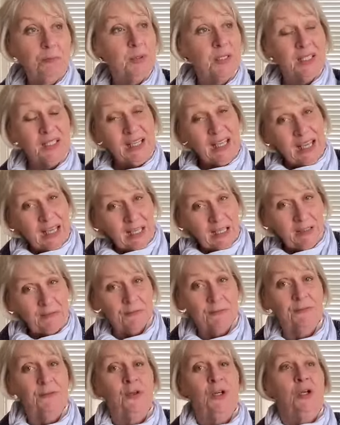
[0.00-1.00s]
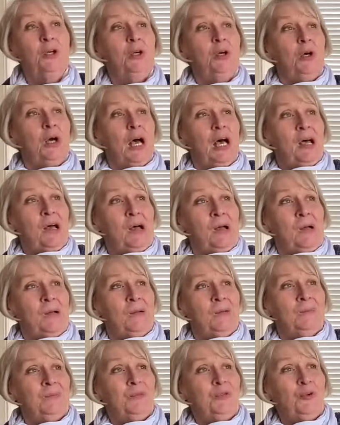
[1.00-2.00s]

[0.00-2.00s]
but I have um,